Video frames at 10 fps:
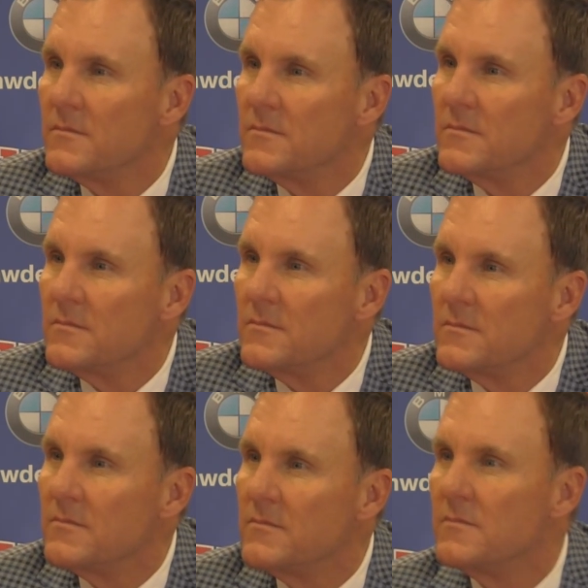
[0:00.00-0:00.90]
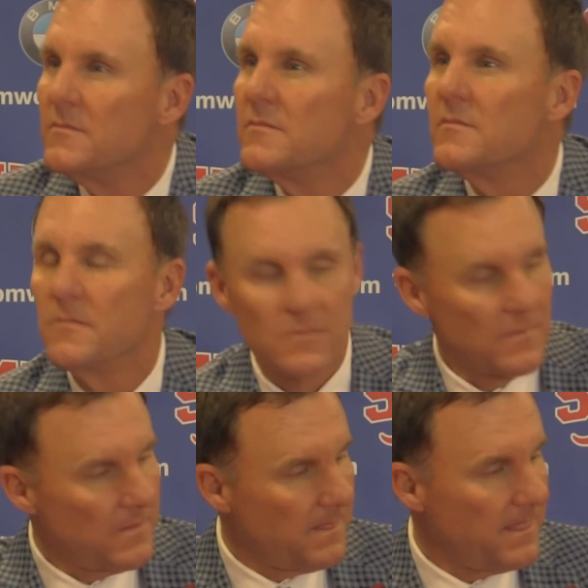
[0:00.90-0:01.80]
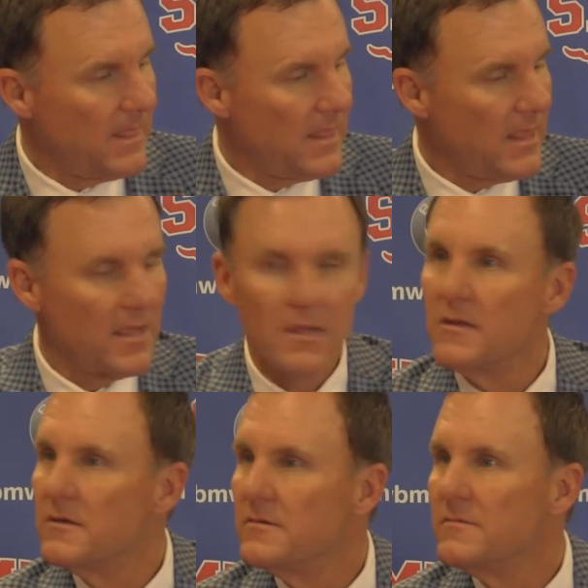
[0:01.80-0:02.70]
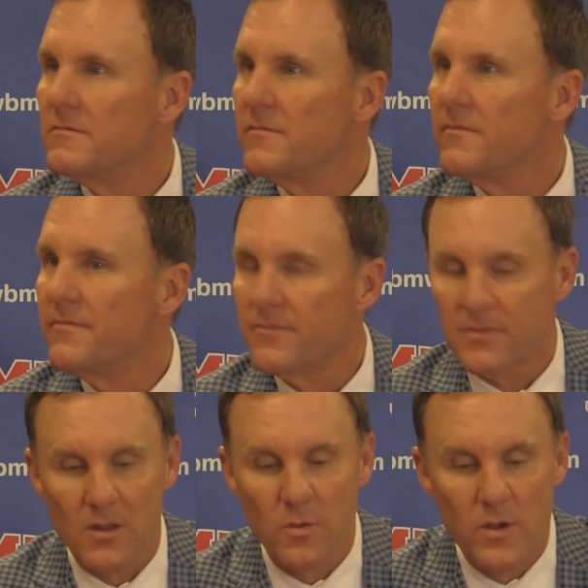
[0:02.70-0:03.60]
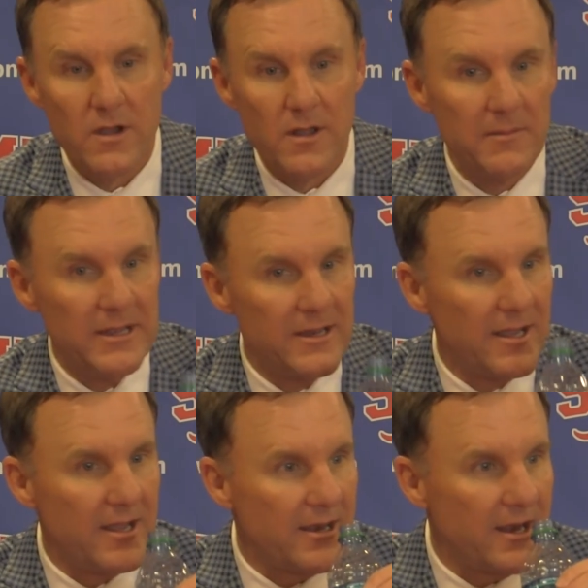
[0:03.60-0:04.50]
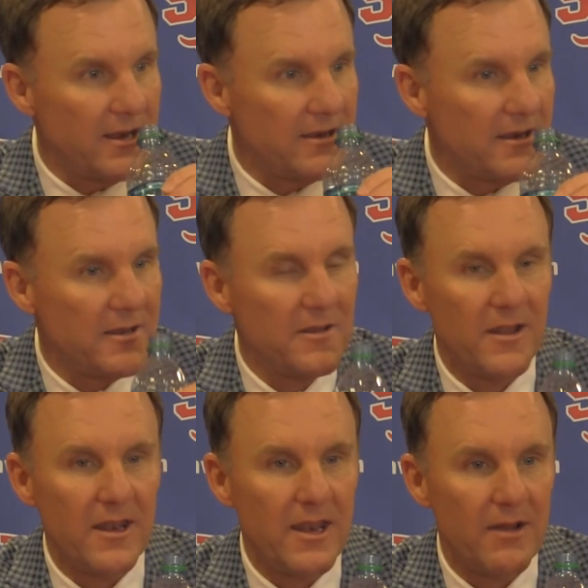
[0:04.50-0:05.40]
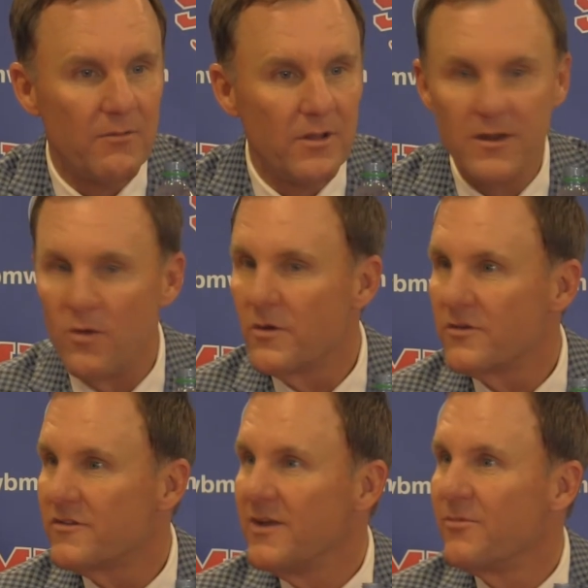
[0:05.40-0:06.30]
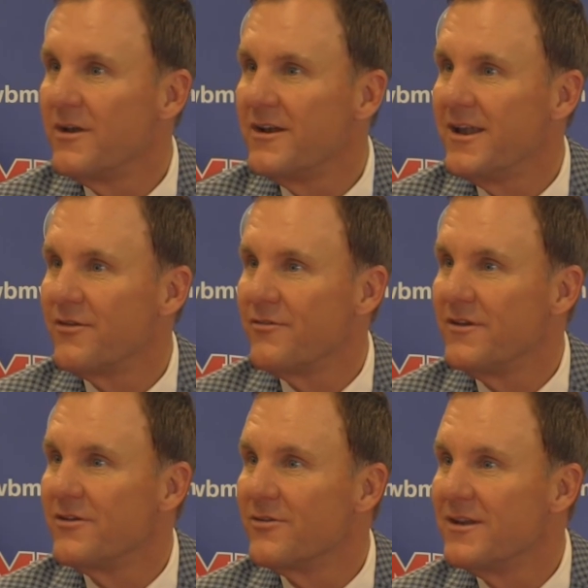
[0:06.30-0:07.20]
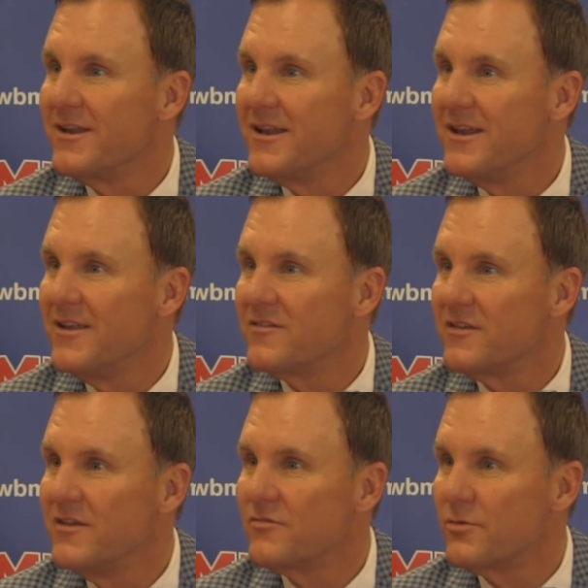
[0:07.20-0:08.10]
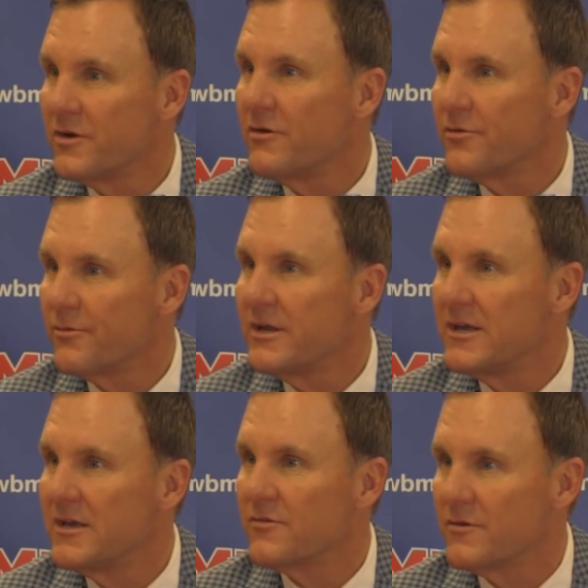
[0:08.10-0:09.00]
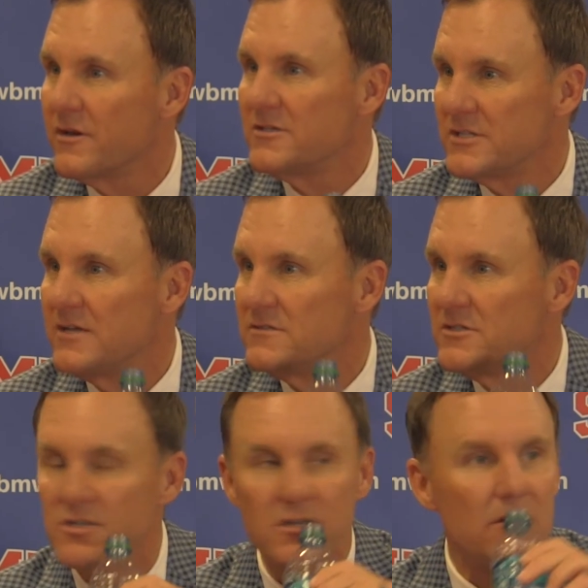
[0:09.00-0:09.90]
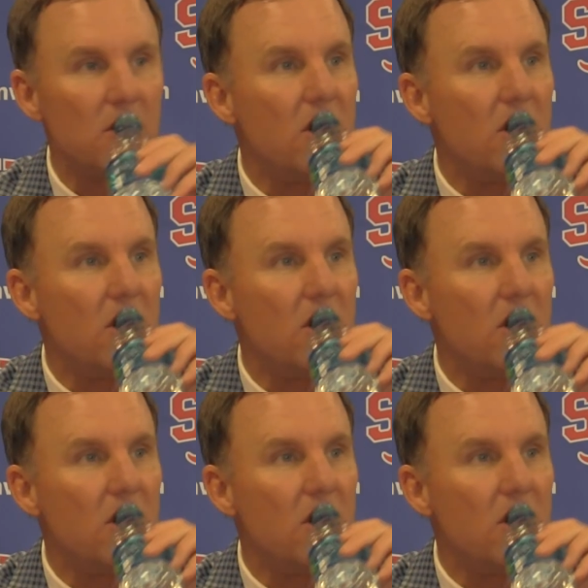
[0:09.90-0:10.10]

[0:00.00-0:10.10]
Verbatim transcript: that, as you did against TCU, where you try to keep the ball away from him? Well, I mean, I, I really don't want to see him running down the field, and, and he's he's returned three kicks for touchdowns this year,